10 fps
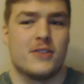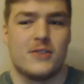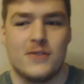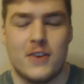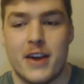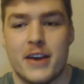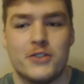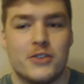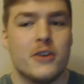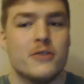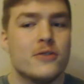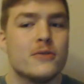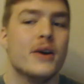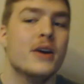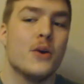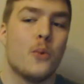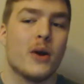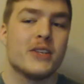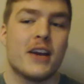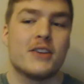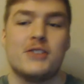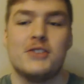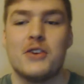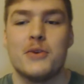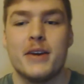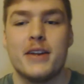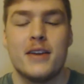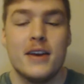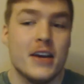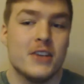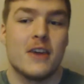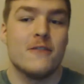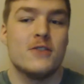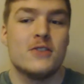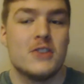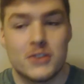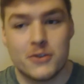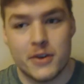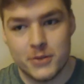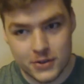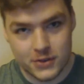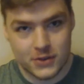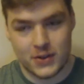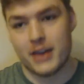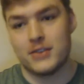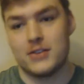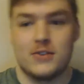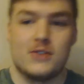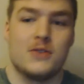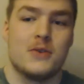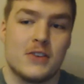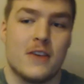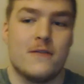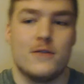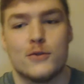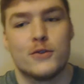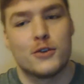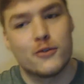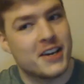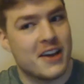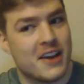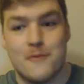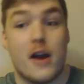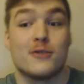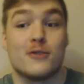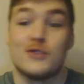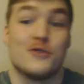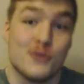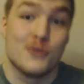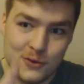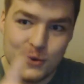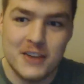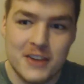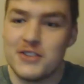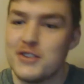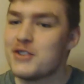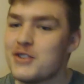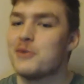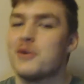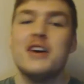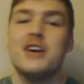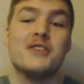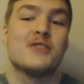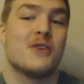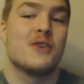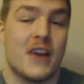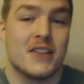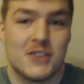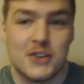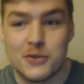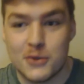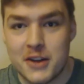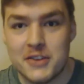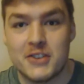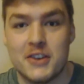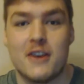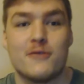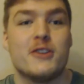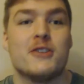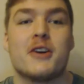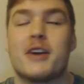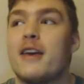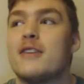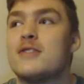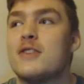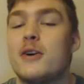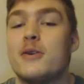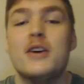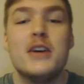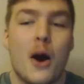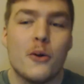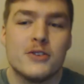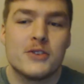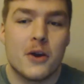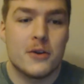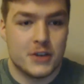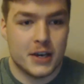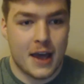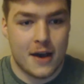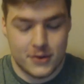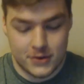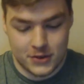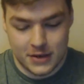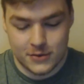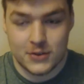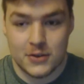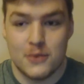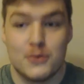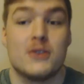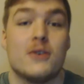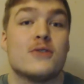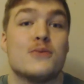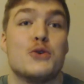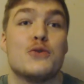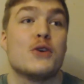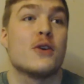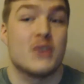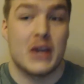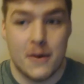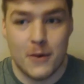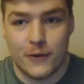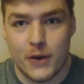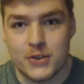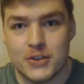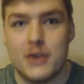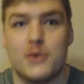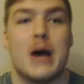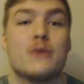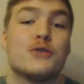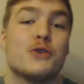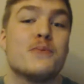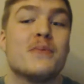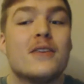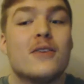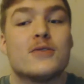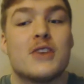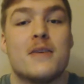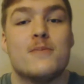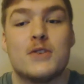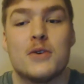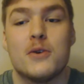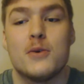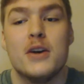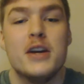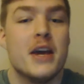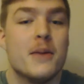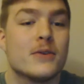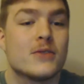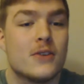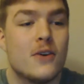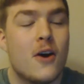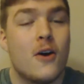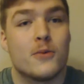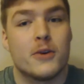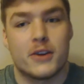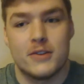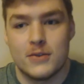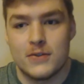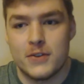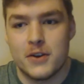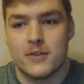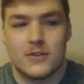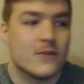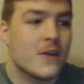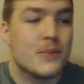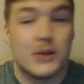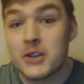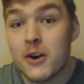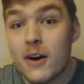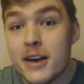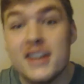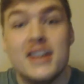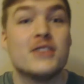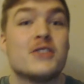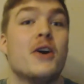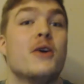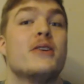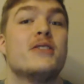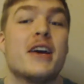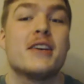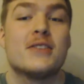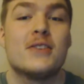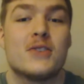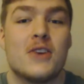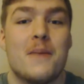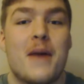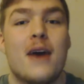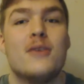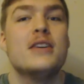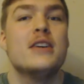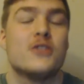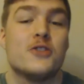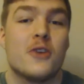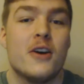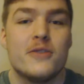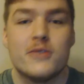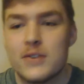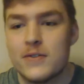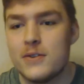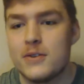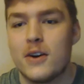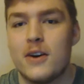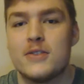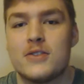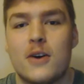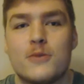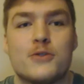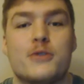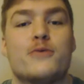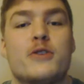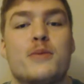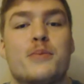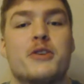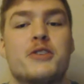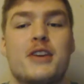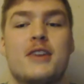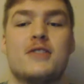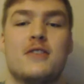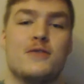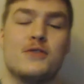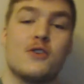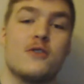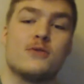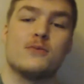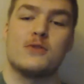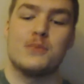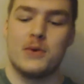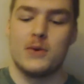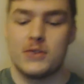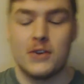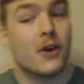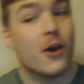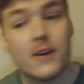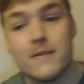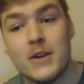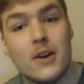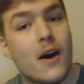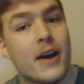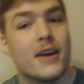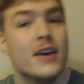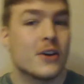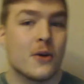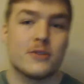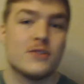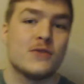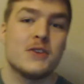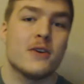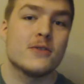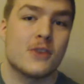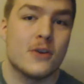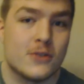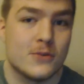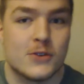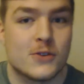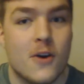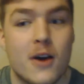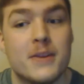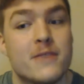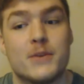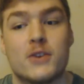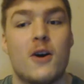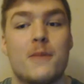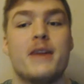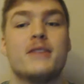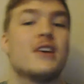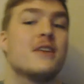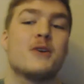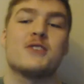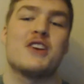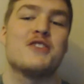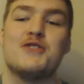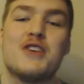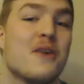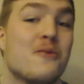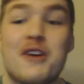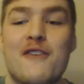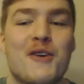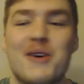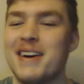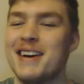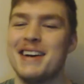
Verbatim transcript: like stuff like that. He's showing you what he's actually doing. He's giving you the descriptions of the exercise he's doing. He's giving you all the great camera angles and all the cool editing too. He does a lot of fancy cool editing. I really like it. So I want you to go check out his channel too. It means a lot to me. You can go check out my friend's channel. I'm sure it means a lot to him too. He puts a lot of hard work into his videos and he's a very busy guy. So he takes a lot of time out to try and do this for you guys. So I'm sure he'd really appreciate it if you show him some support. So go give him a like, go watch his videos, go subscribe, leave him a comment, tell him I sent you there, whatever.